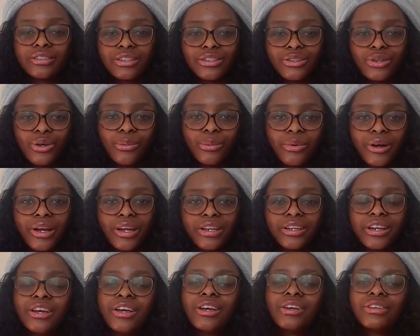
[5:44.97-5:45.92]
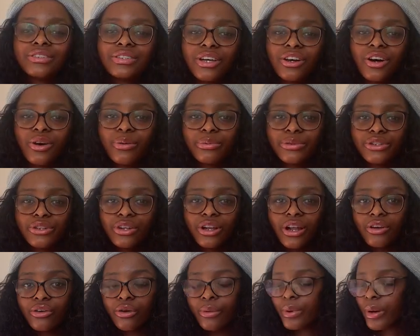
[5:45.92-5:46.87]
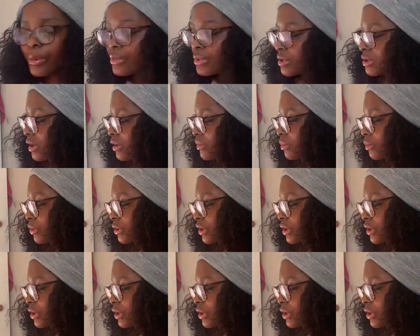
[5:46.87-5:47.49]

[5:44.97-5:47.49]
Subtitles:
in your brain, so it helps you like remember stuff more